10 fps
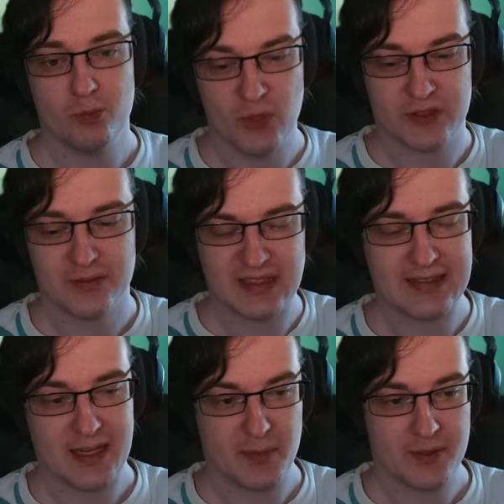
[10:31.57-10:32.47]
Most of the
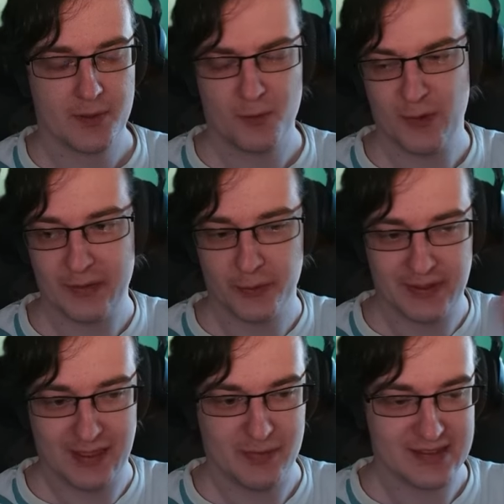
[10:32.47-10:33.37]
time we want to
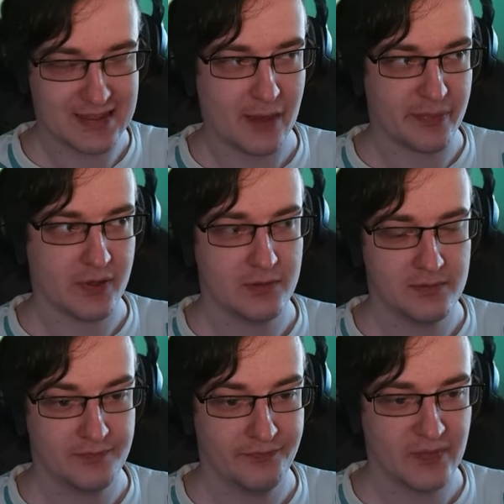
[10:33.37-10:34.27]
keep this up
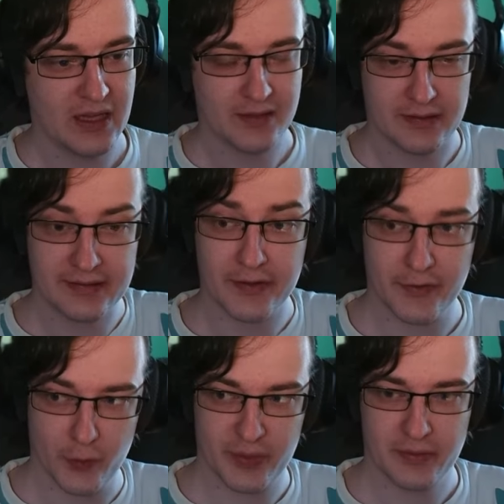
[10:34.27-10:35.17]
under the
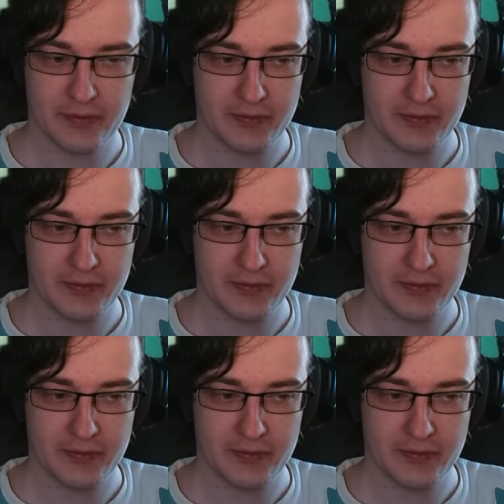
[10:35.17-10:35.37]
group,